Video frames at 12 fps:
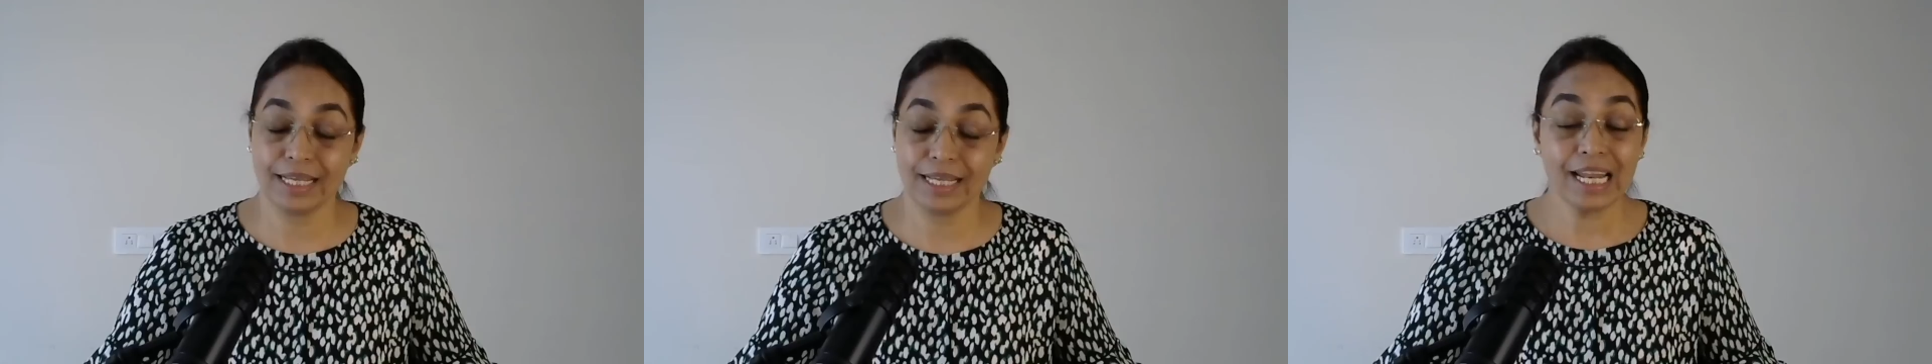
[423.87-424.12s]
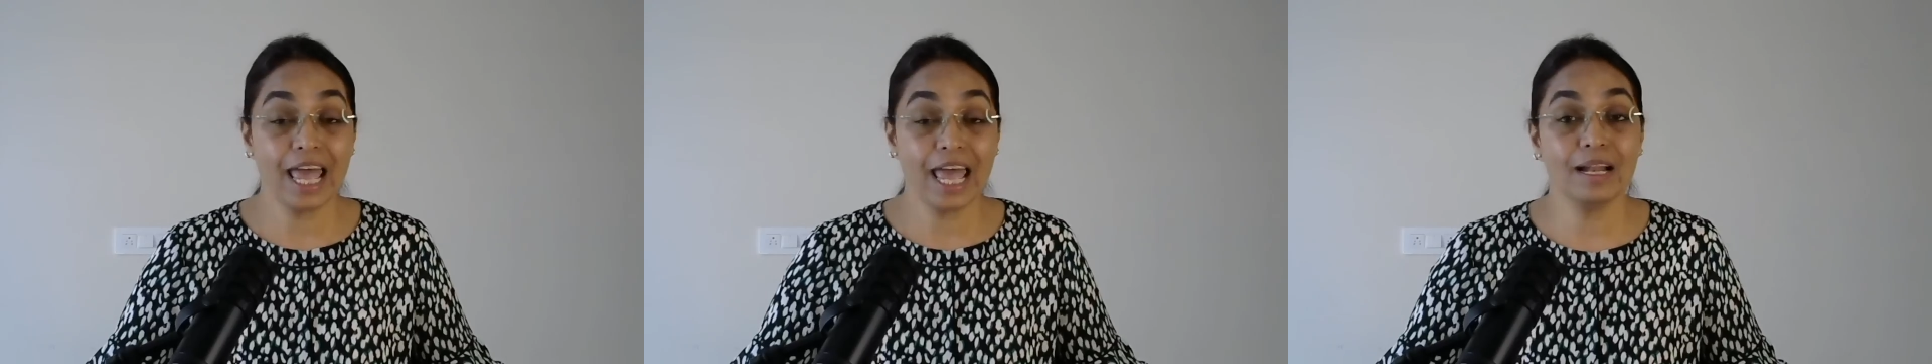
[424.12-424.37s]

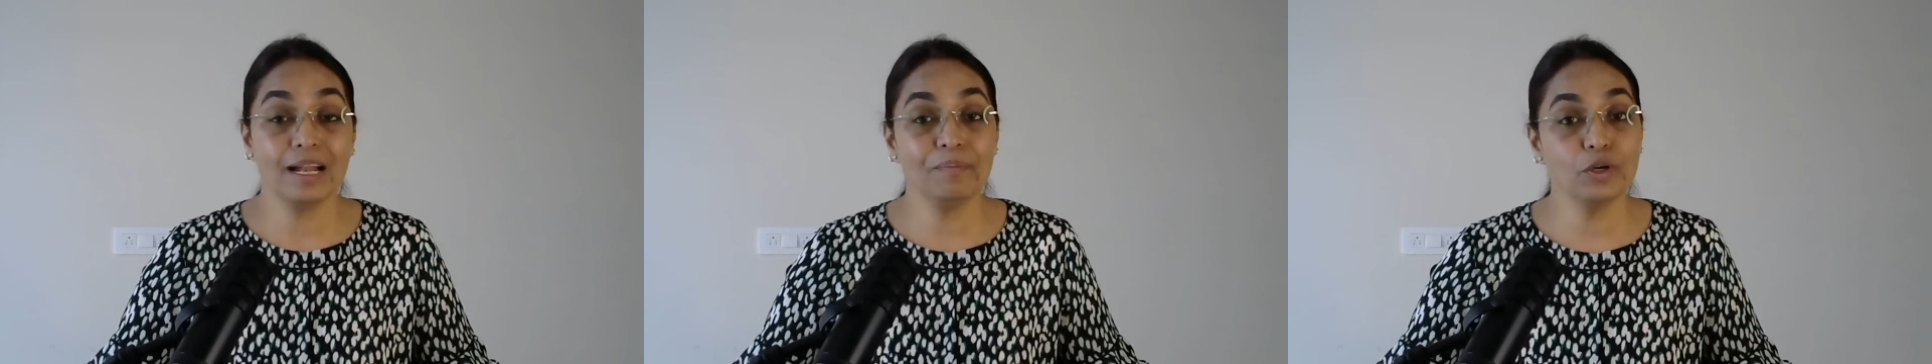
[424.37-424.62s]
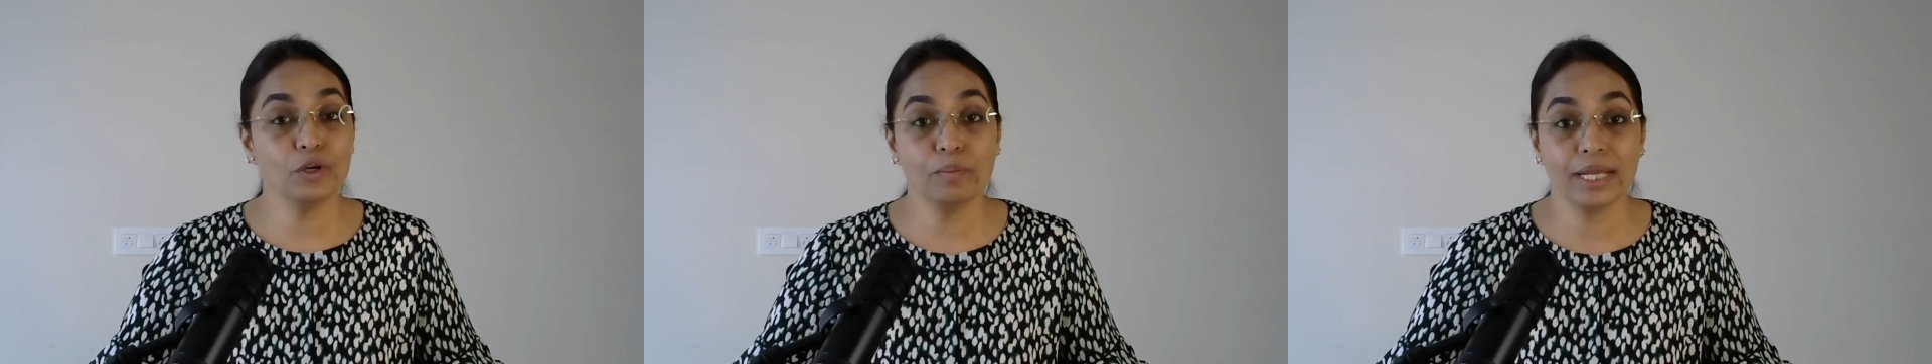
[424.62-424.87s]
can help
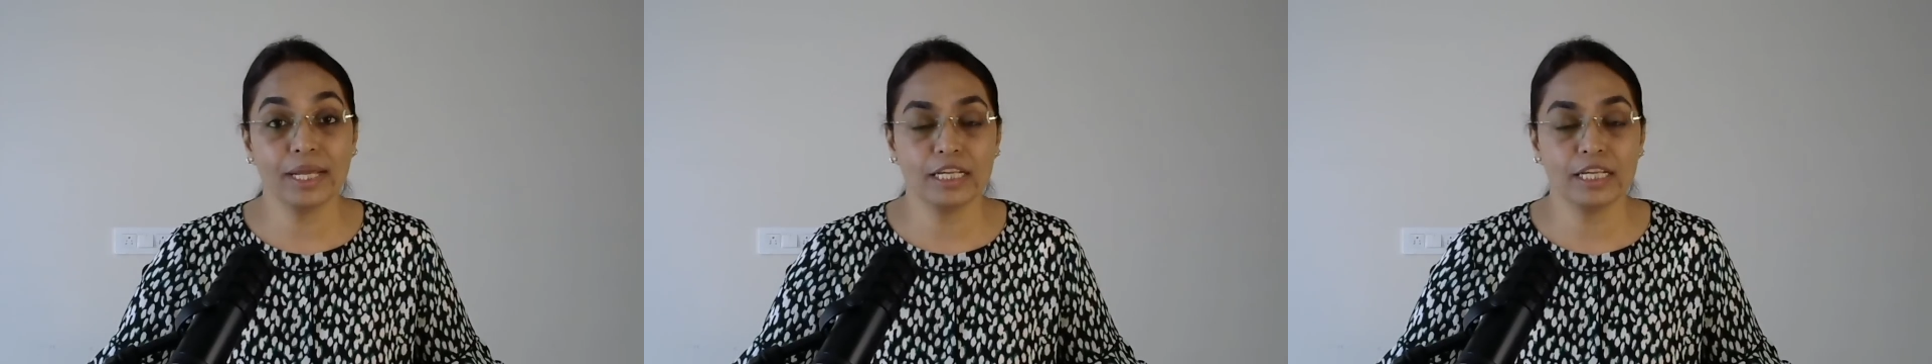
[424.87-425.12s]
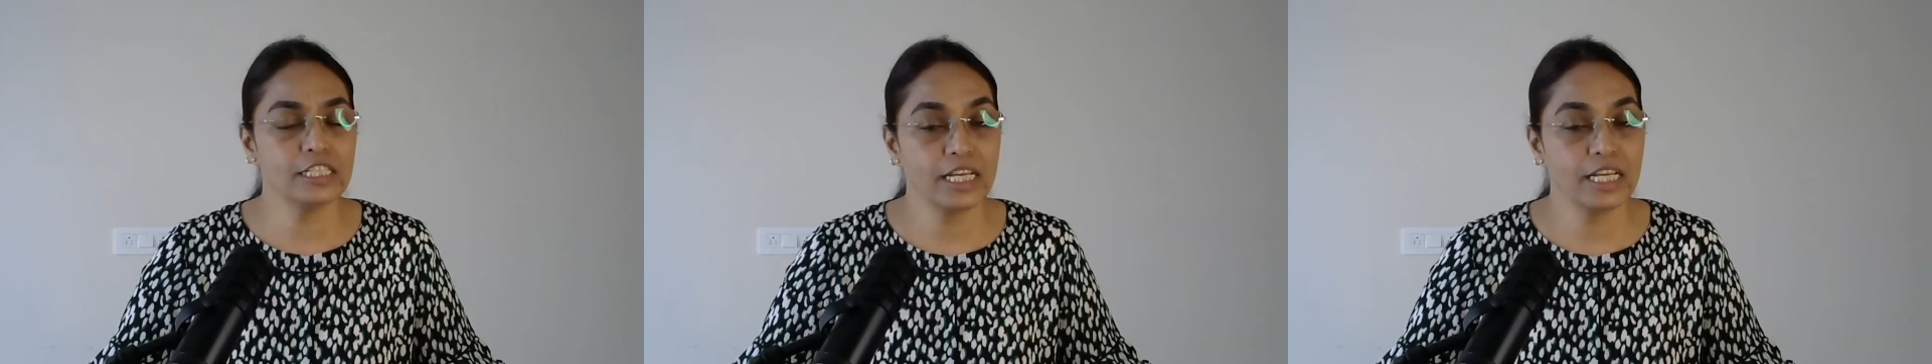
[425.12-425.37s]
you
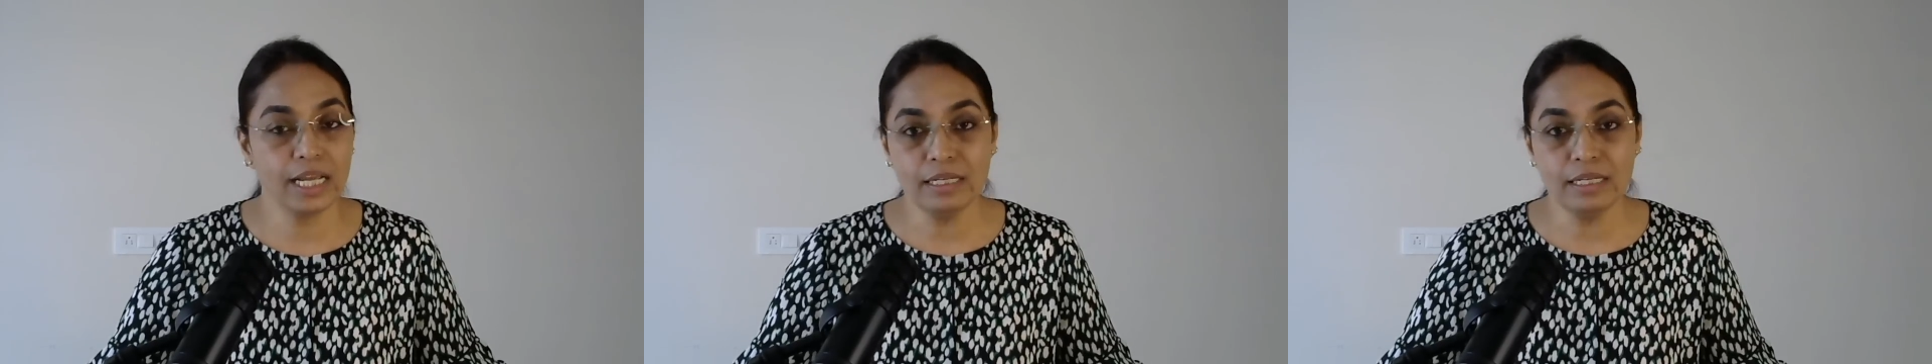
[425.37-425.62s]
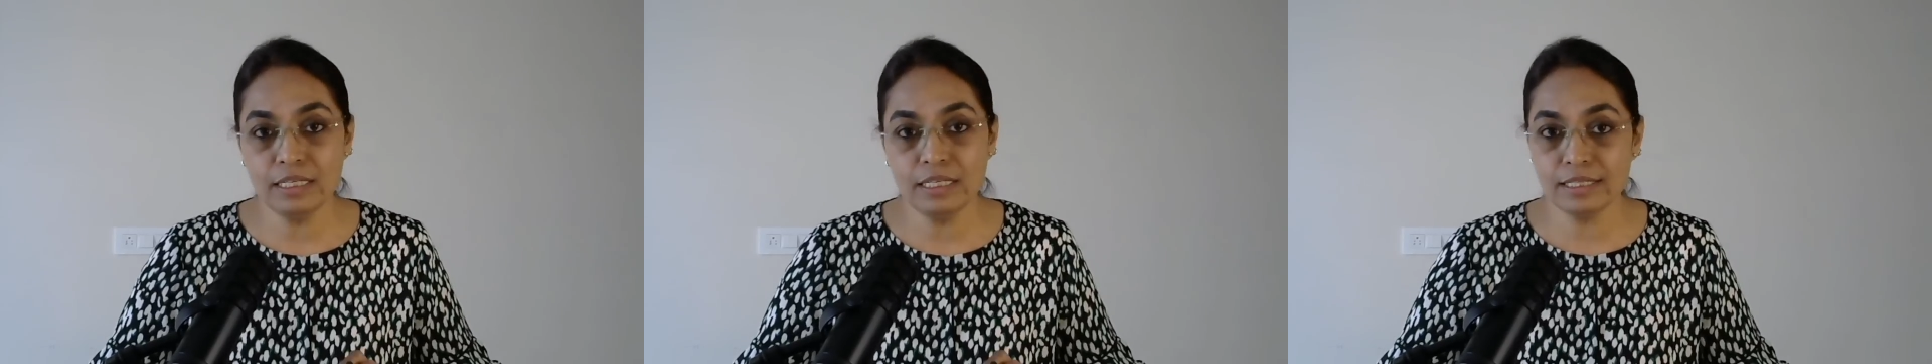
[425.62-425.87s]
manage
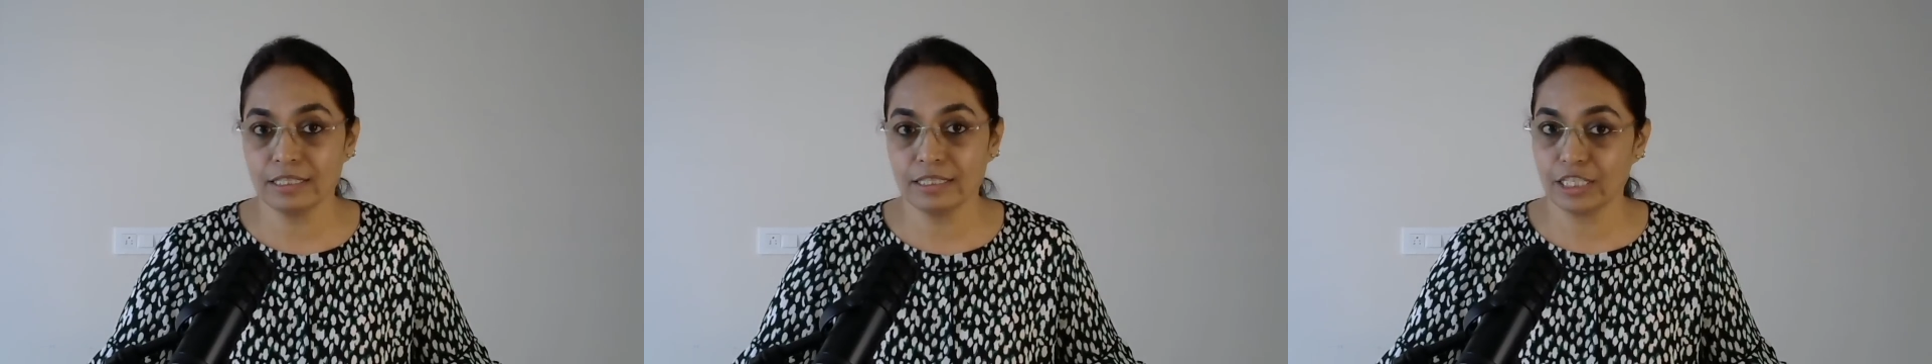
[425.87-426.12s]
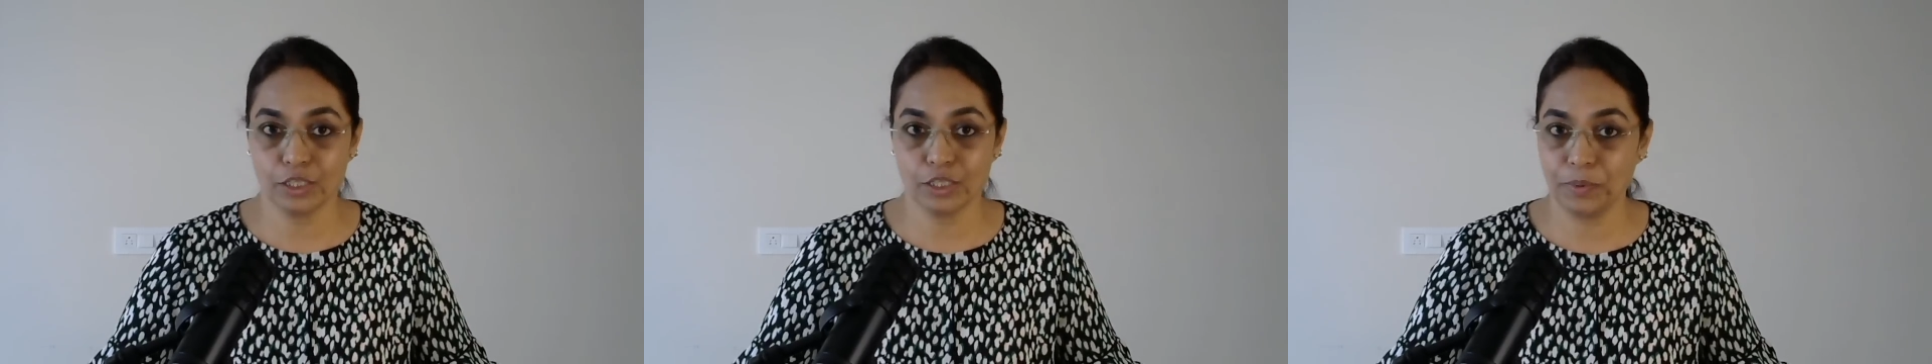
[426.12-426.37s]
any
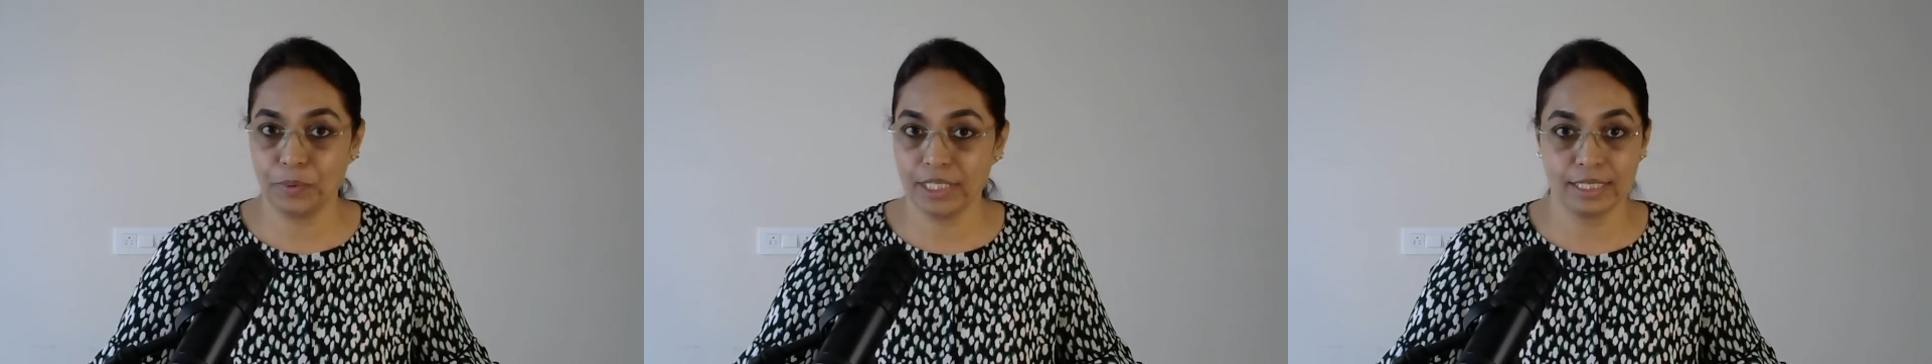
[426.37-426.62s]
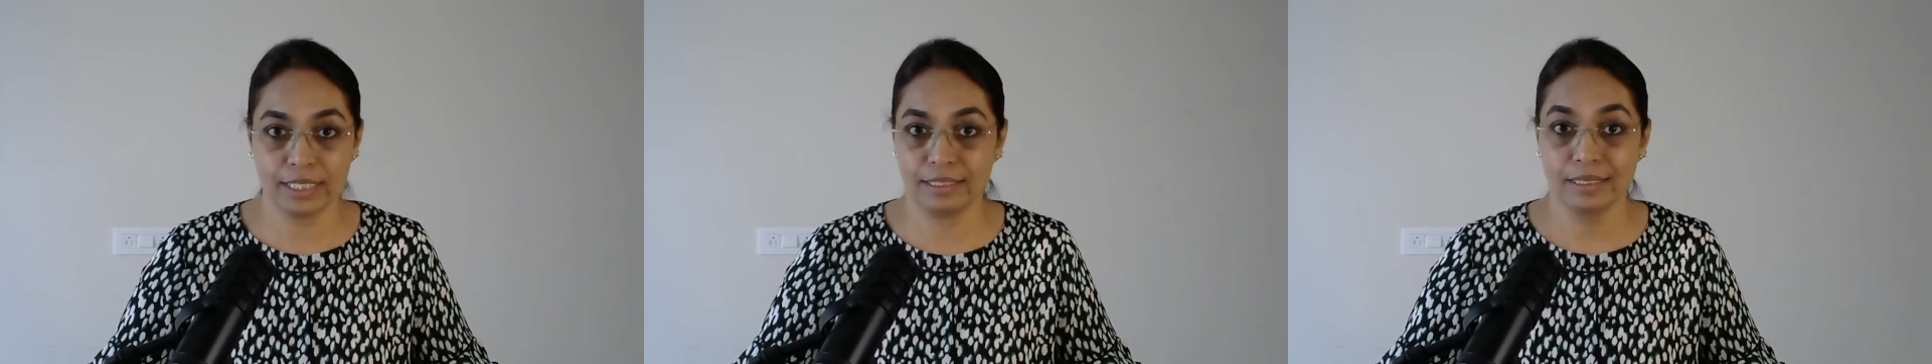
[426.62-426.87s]
such
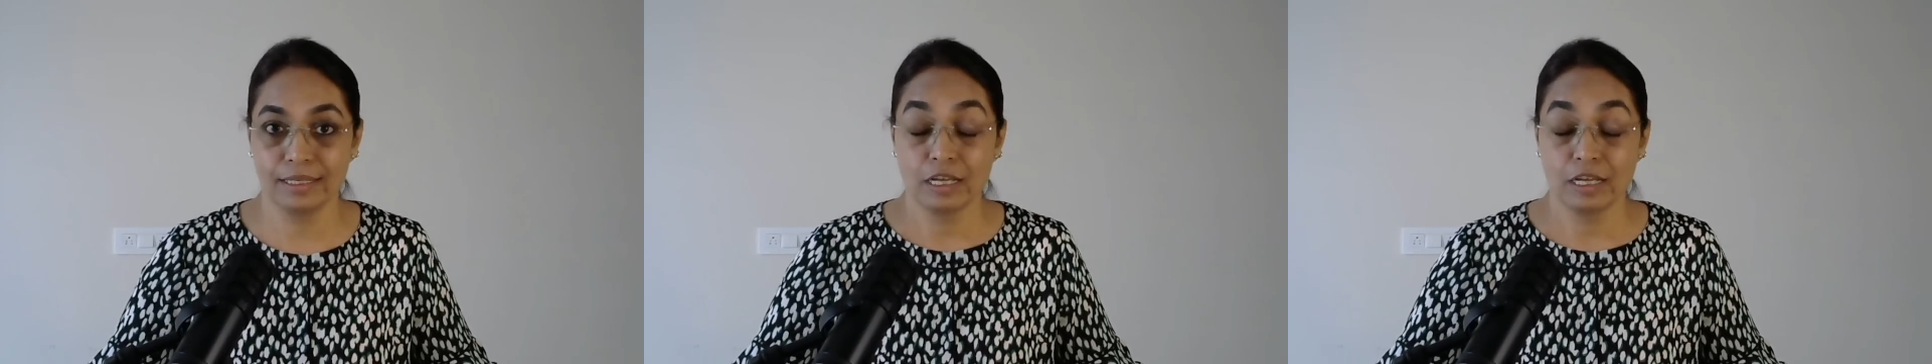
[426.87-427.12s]
experience